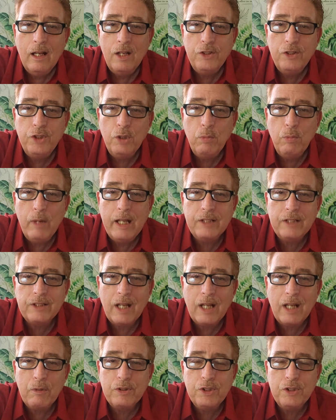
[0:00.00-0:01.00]
2 weeks
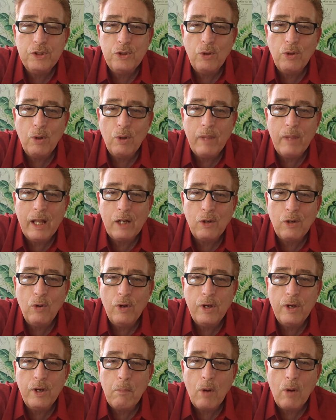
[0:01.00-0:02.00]
I was enjoying without
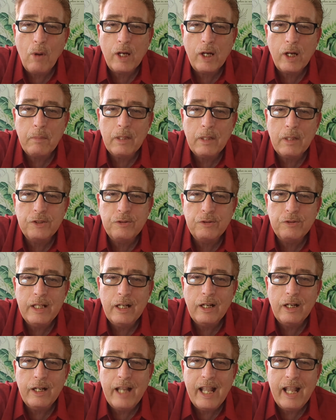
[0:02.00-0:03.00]
going to the market because we eat
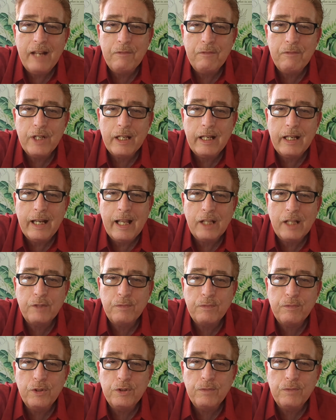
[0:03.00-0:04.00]
our native chicken, eggs,
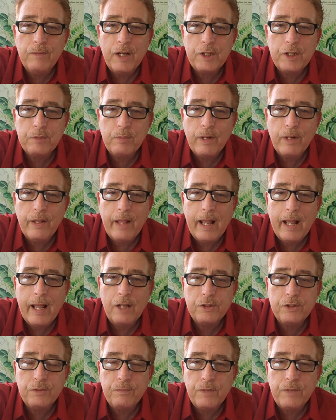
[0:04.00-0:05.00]
fruits, and vegetables around the
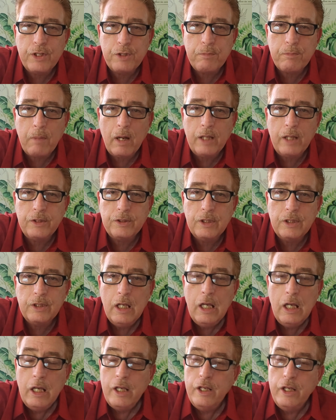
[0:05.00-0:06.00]
house and fish ponds.
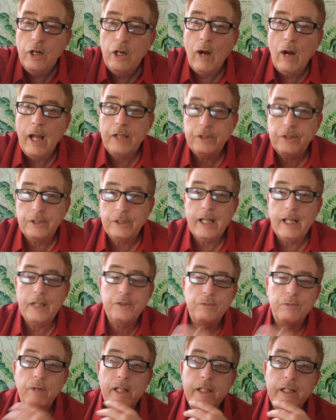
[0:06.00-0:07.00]
You know, Isaac,
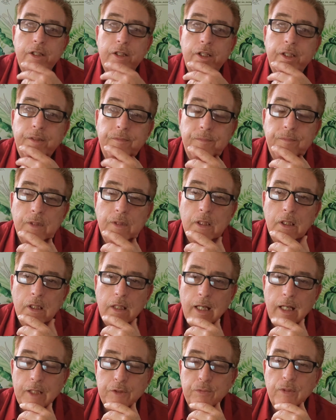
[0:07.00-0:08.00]
that's really good.
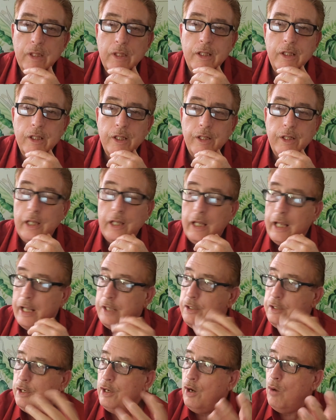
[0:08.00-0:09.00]
That's really good.
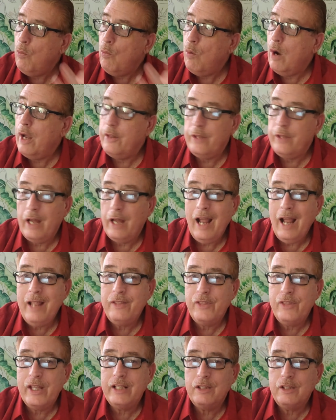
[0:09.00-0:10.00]
And you know what? I
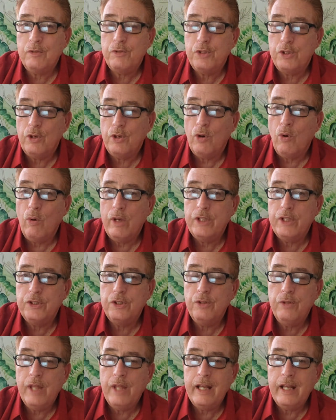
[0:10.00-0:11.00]
think we should always
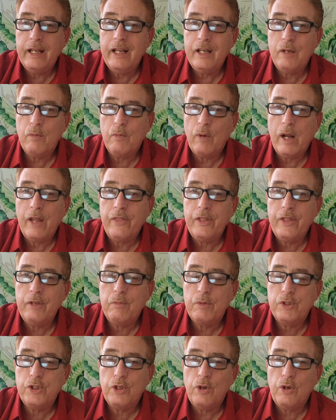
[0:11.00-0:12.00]
do that anyway. I think
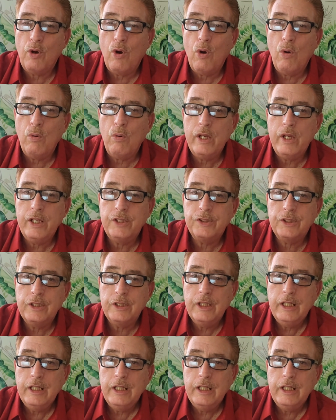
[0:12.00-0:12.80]
we should always